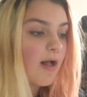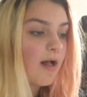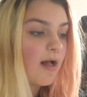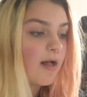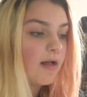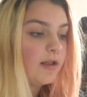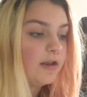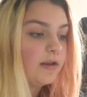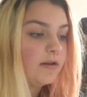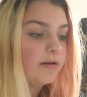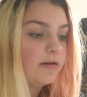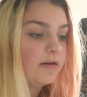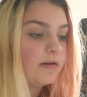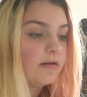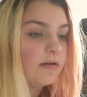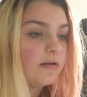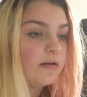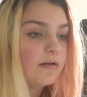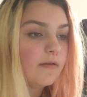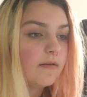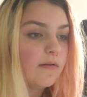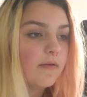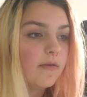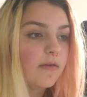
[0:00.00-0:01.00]

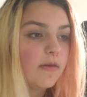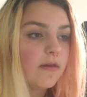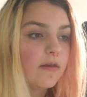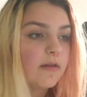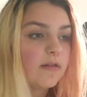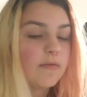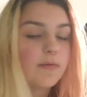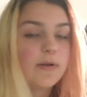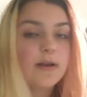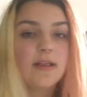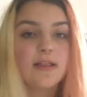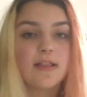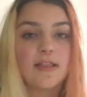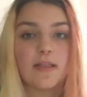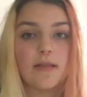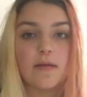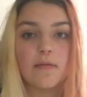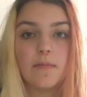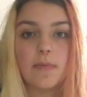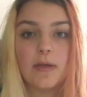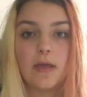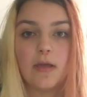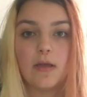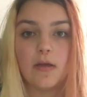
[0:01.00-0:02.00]
And as well as
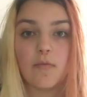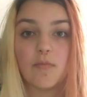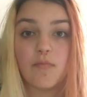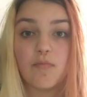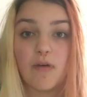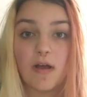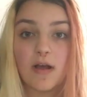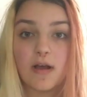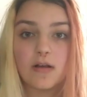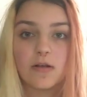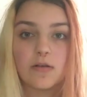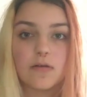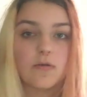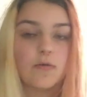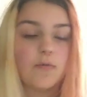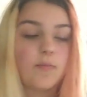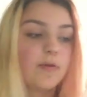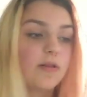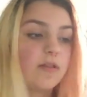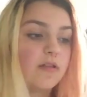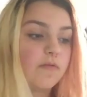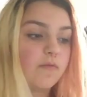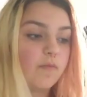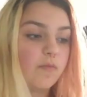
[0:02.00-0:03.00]
it being a practical
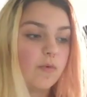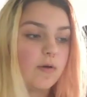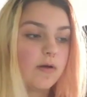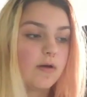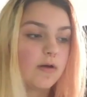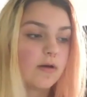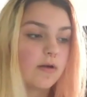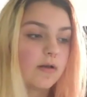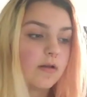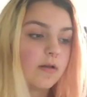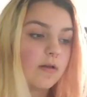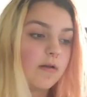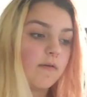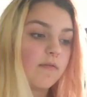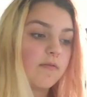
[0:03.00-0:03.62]
piece of work,